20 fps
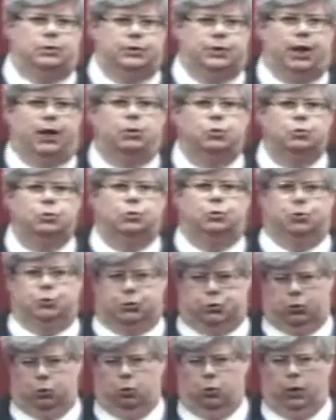tells your
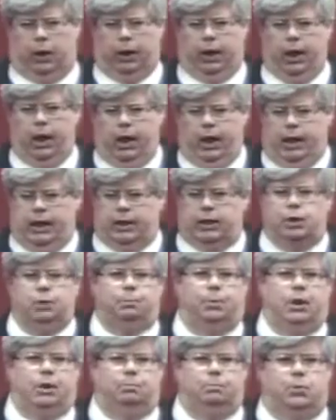story. It
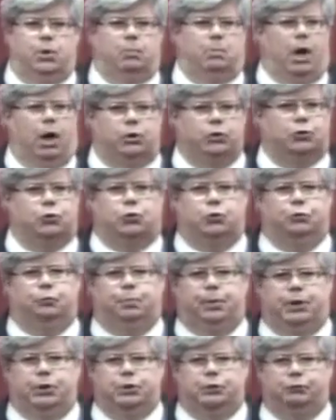could be a
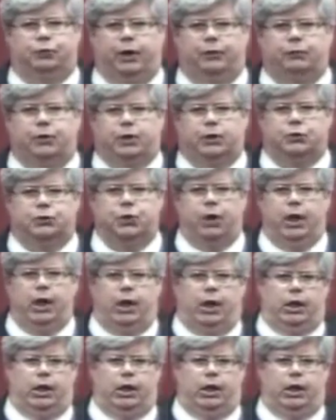demonstrative piece of evidence.